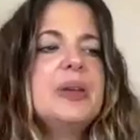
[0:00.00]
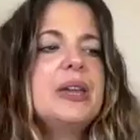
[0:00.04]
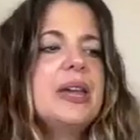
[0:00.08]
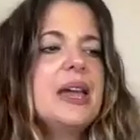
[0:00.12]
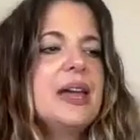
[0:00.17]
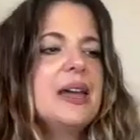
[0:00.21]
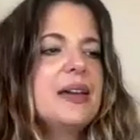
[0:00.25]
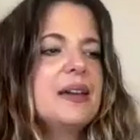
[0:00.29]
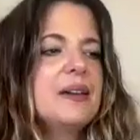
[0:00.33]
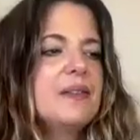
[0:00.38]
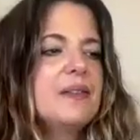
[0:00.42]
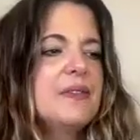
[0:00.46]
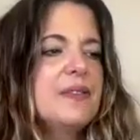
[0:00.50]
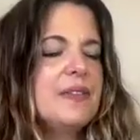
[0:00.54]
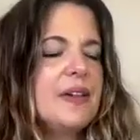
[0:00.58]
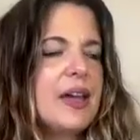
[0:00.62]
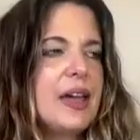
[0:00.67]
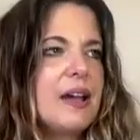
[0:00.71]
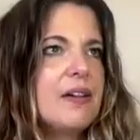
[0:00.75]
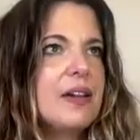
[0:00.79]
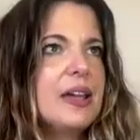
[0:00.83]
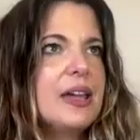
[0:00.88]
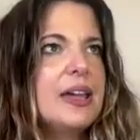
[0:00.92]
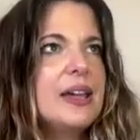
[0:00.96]
being
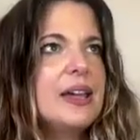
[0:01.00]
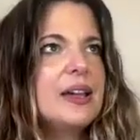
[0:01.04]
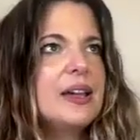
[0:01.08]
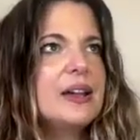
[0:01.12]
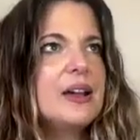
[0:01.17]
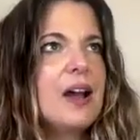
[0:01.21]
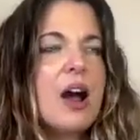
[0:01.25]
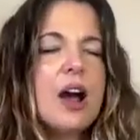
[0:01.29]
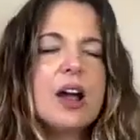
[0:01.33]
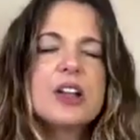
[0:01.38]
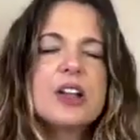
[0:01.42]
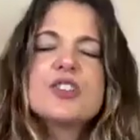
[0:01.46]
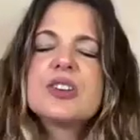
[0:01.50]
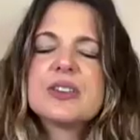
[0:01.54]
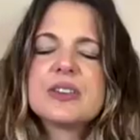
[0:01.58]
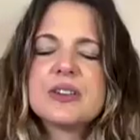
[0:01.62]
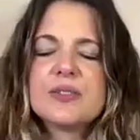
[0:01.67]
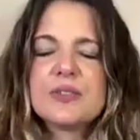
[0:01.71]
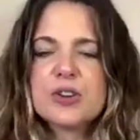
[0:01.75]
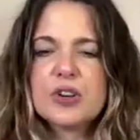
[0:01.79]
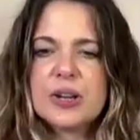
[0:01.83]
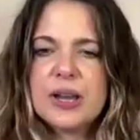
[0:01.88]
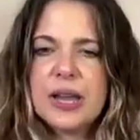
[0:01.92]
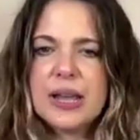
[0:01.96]
very conscious
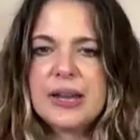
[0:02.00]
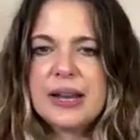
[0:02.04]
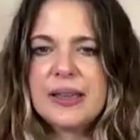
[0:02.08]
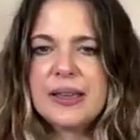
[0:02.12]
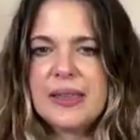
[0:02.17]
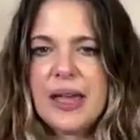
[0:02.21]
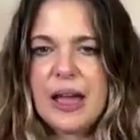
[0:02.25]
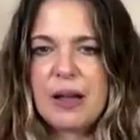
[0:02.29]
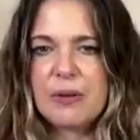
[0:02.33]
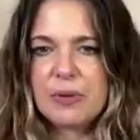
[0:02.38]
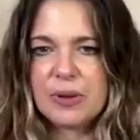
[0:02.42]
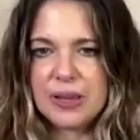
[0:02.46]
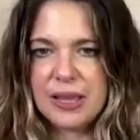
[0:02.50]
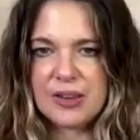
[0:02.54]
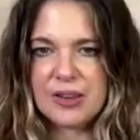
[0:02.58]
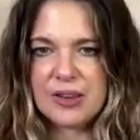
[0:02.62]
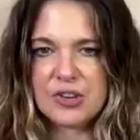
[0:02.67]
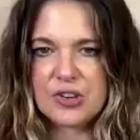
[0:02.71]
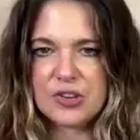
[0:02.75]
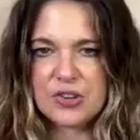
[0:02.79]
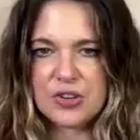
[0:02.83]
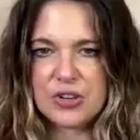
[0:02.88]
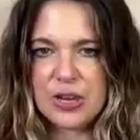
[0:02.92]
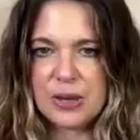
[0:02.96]
of creating that
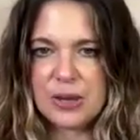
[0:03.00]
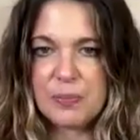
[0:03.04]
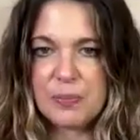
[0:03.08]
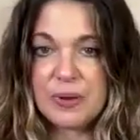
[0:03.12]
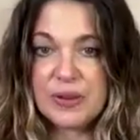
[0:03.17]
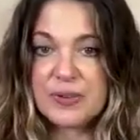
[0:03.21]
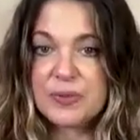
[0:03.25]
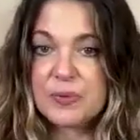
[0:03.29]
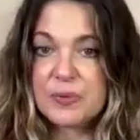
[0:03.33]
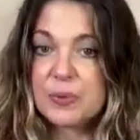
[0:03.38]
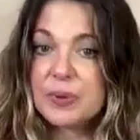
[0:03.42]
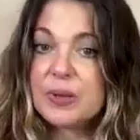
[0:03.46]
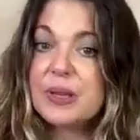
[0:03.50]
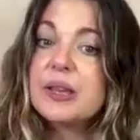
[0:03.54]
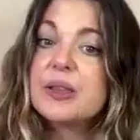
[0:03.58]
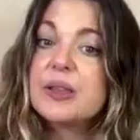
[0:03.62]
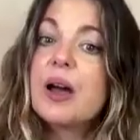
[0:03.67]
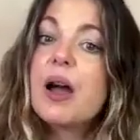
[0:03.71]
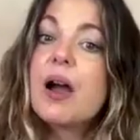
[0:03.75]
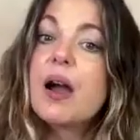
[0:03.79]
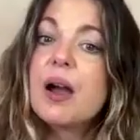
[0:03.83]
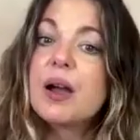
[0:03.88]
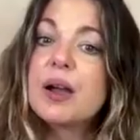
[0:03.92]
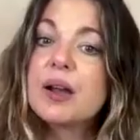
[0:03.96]
relationship is really
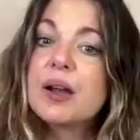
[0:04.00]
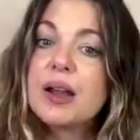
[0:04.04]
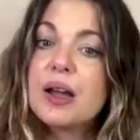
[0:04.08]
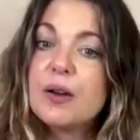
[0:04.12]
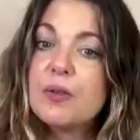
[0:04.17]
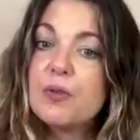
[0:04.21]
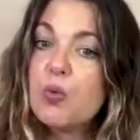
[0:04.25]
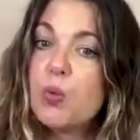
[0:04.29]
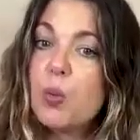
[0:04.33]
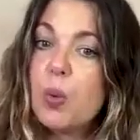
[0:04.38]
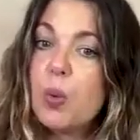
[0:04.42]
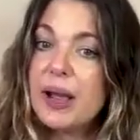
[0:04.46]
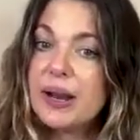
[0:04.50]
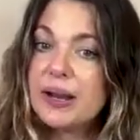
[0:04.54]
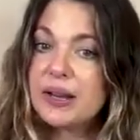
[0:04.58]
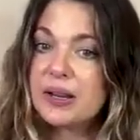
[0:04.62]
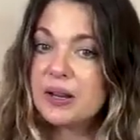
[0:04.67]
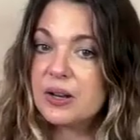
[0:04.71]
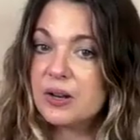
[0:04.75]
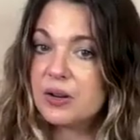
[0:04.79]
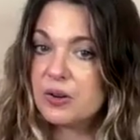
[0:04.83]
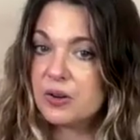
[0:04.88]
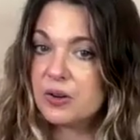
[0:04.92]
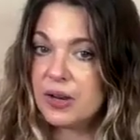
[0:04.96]
the heart of what
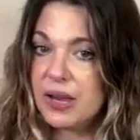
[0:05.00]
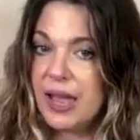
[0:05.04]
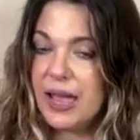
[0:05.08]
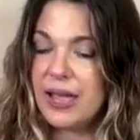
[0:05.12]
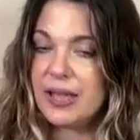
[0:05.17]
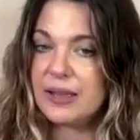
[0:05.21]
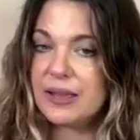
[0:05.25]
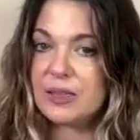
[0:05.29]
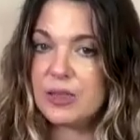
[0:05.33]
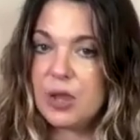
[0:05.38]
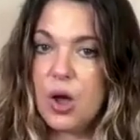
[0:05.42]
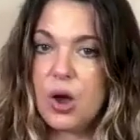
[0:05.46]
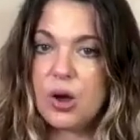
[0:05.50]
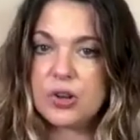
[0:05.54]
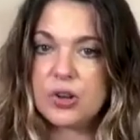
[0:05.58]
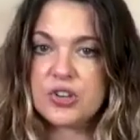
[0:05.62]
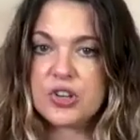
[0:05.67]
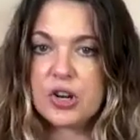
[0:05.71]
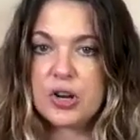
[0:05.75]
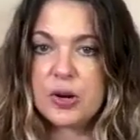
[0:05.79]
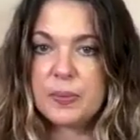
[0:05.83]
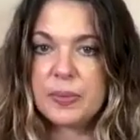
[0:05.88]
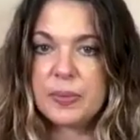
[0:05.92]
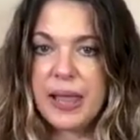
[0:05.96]
can create
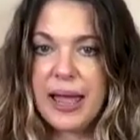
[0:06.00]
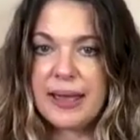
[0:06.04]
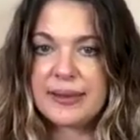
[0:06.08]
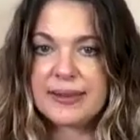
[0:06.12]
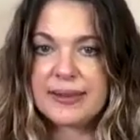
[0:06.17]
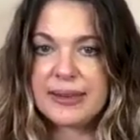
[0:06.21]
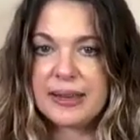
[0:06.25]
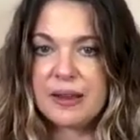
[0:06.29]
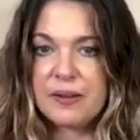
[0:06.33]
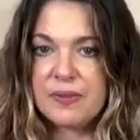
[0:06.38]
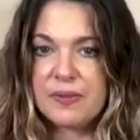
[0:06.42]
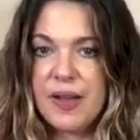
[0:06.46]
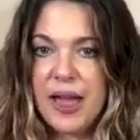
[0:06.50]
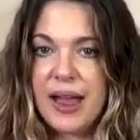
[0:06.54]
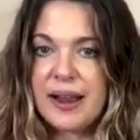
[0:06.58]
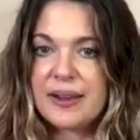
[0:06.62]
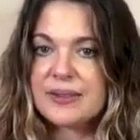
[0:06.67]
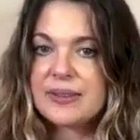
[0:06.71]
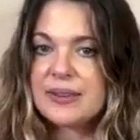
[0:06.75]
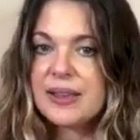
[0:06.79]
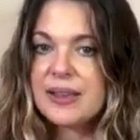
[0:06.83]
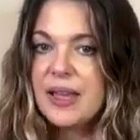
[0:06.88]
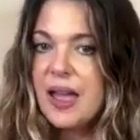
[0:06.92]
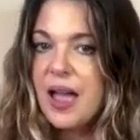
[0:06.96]
long-term lasting
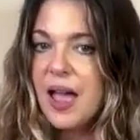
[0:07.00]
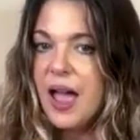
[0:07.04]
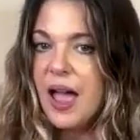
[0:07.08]
effects.